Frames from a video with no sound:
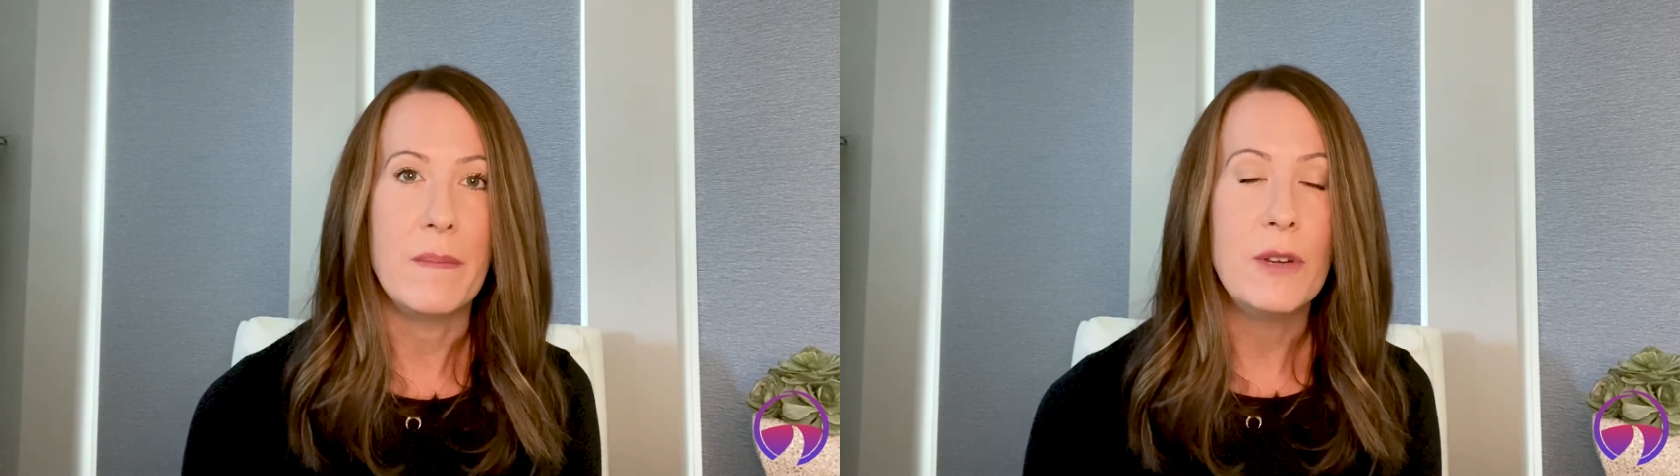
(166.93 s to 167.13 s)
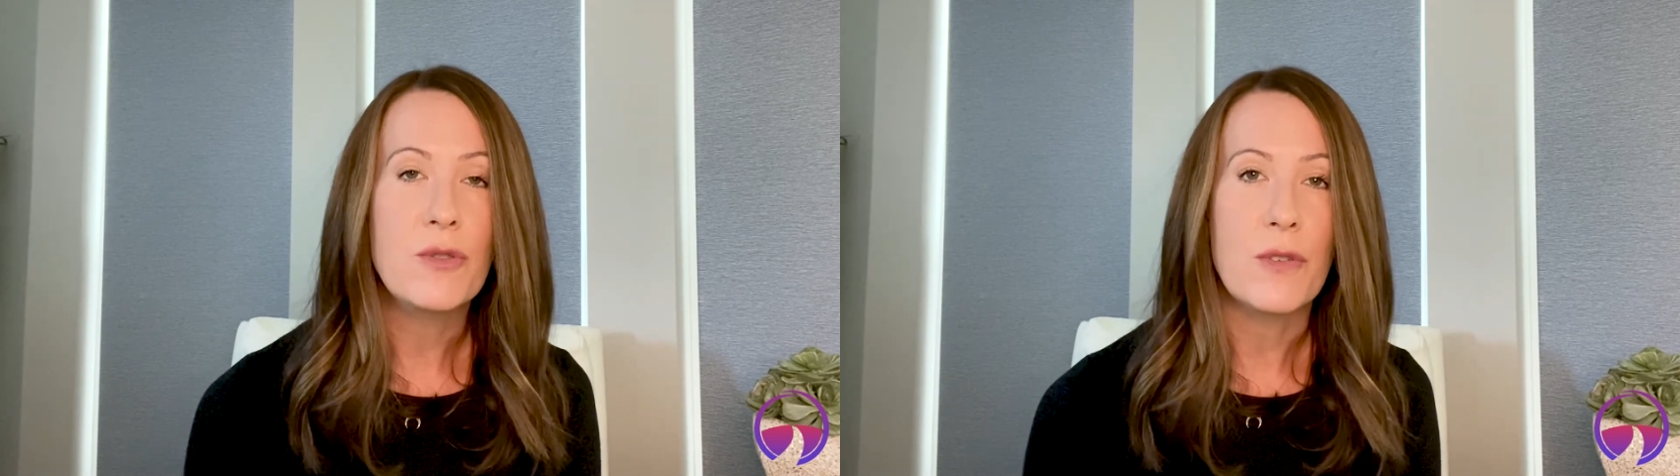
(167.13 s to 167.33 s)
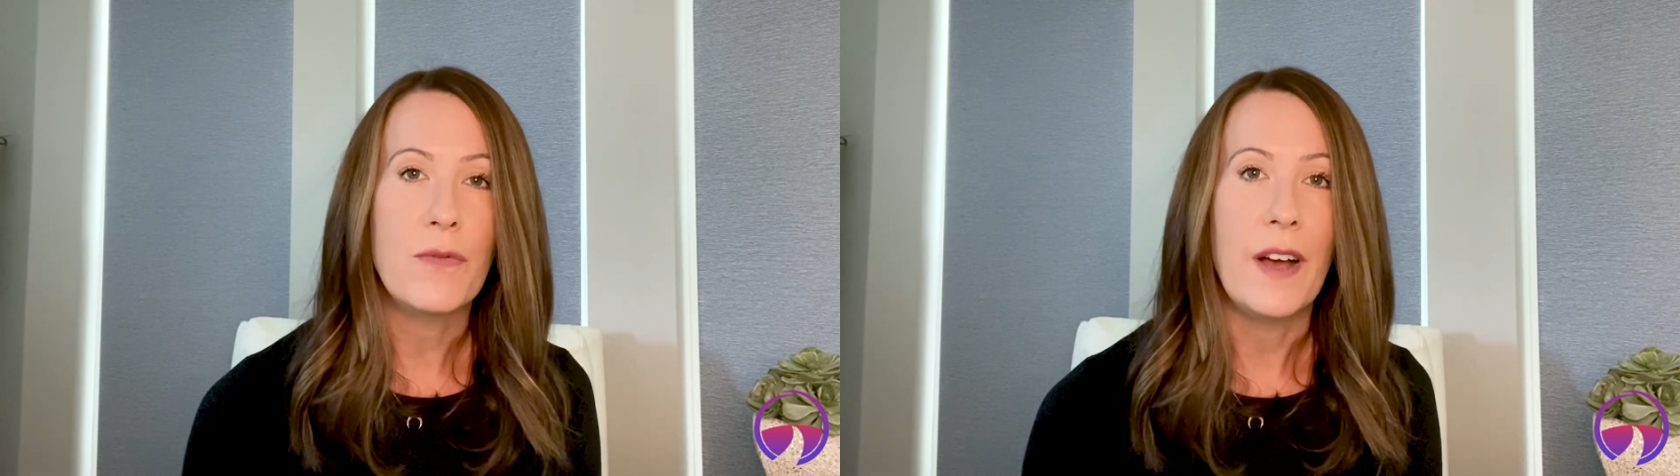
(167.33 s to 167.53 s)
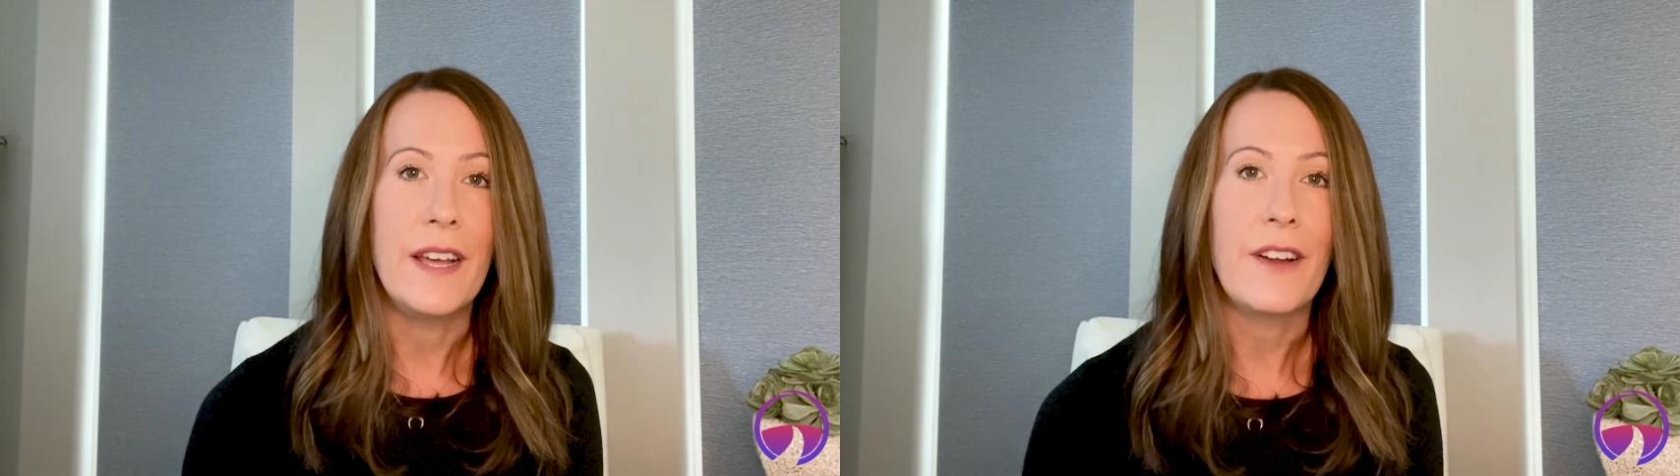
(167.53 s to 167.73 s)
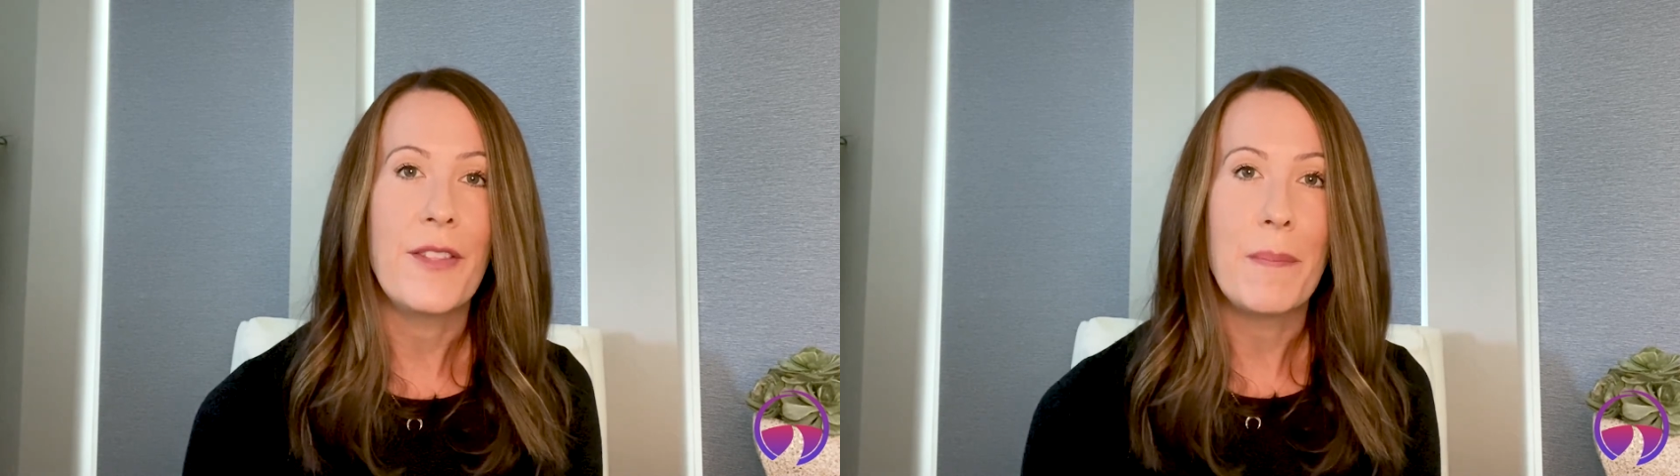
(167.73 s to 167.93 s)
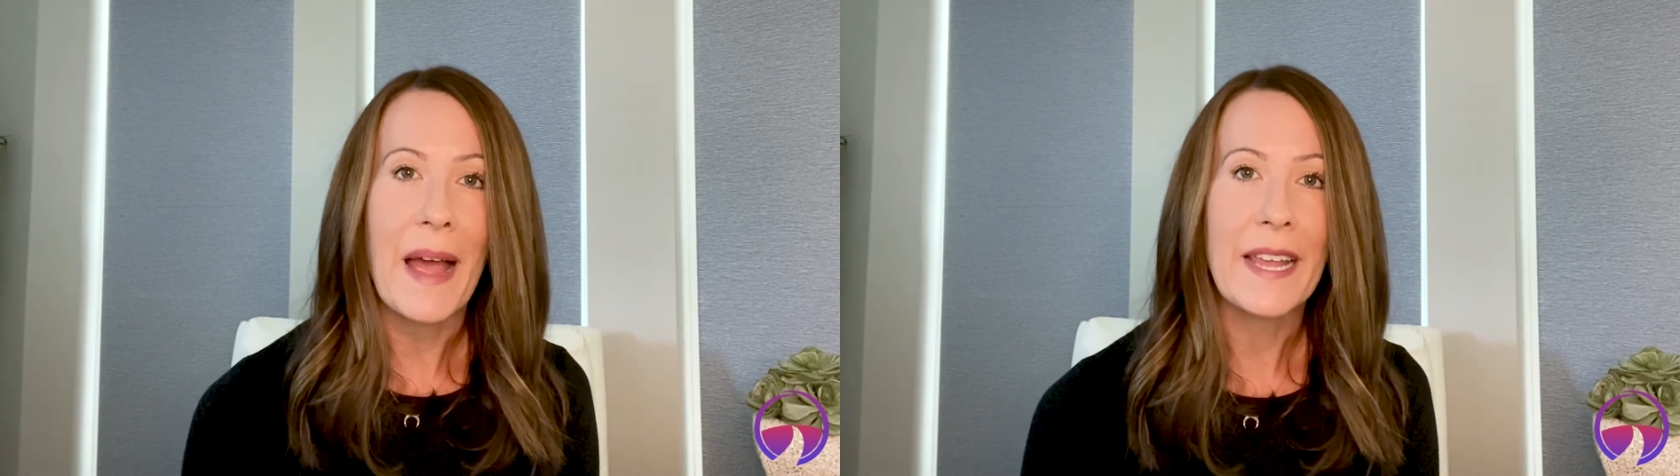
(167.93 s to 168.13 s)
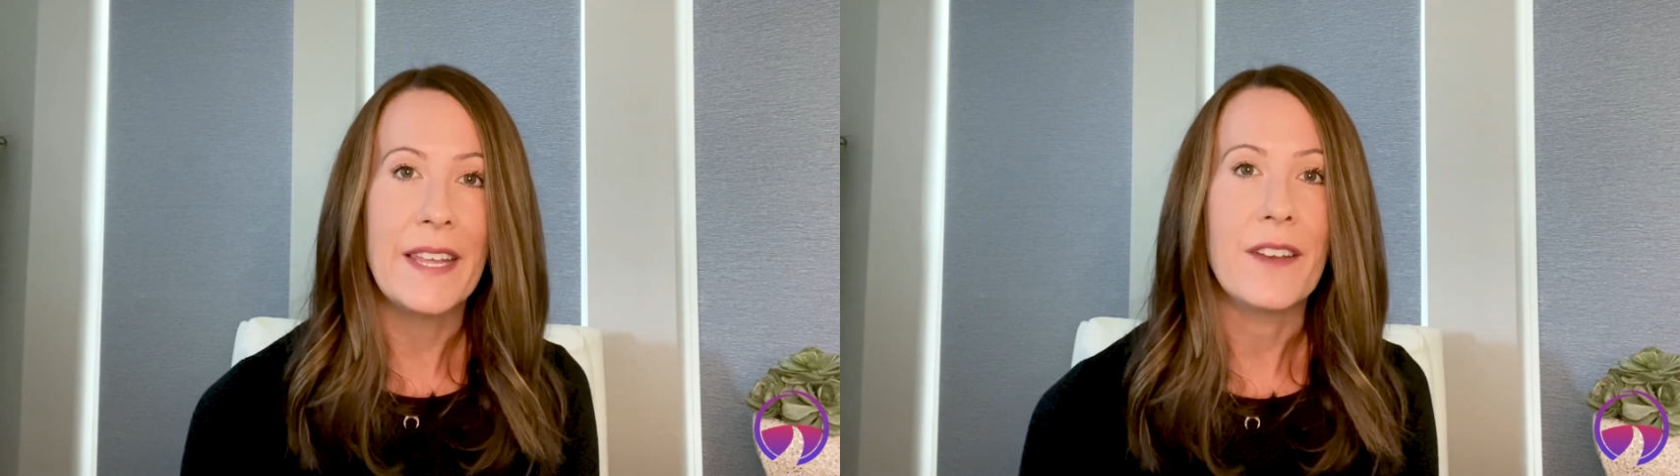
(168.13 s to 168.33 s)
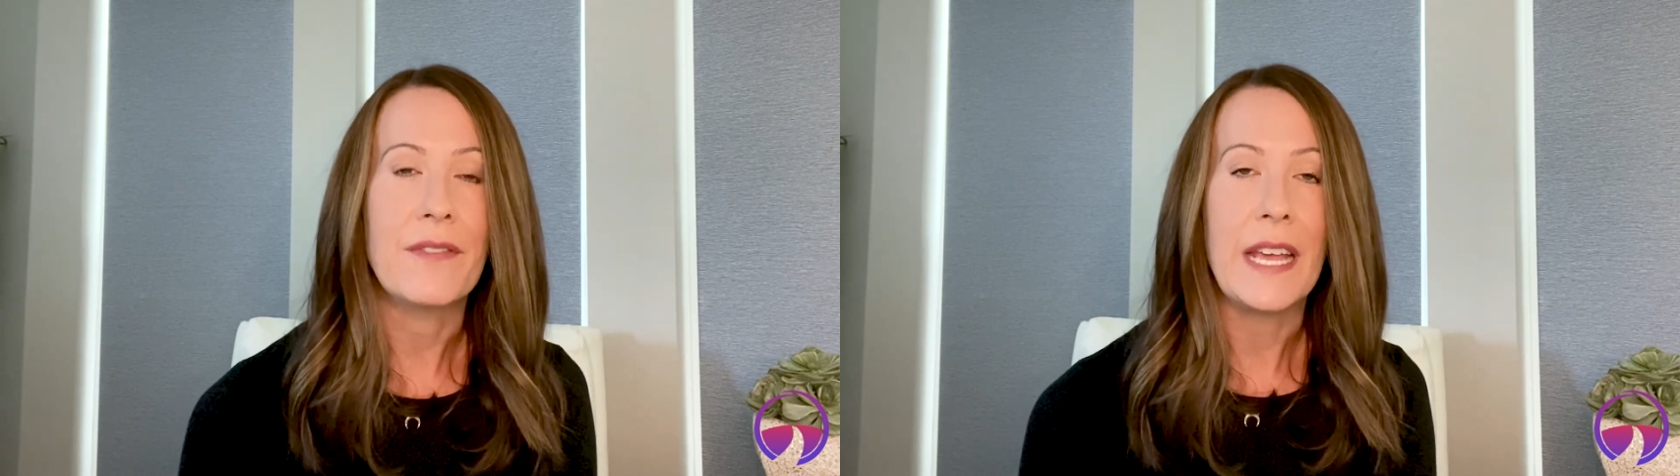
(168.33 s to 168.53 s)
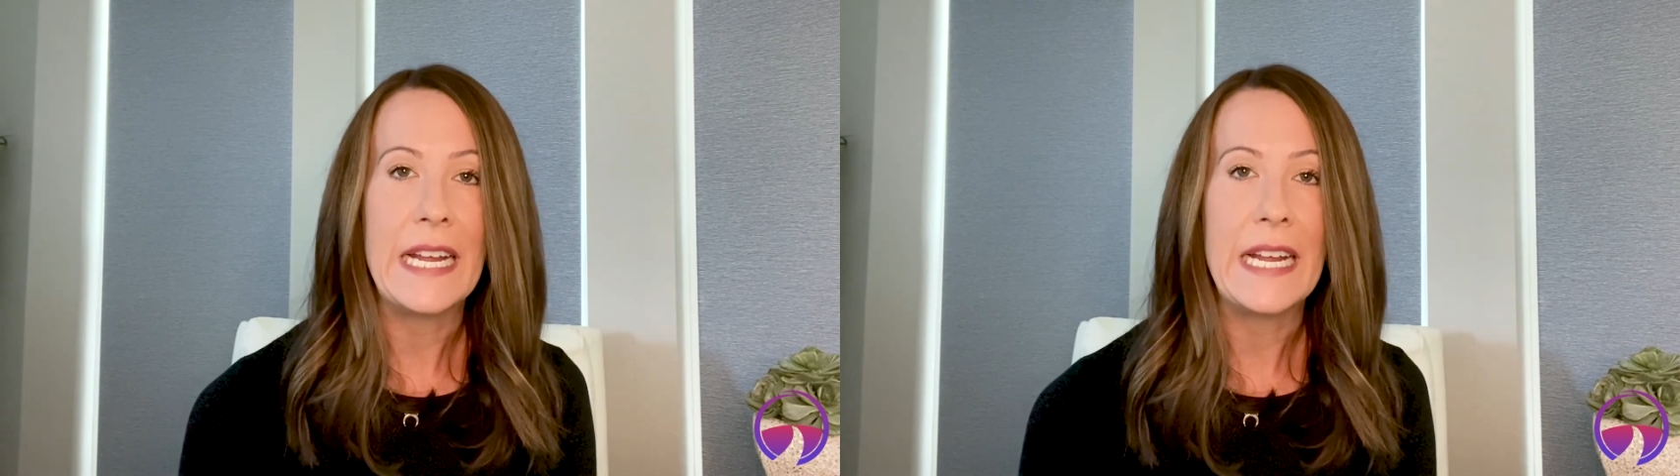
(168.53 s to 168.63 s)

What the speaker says: mutual fund on the back end of the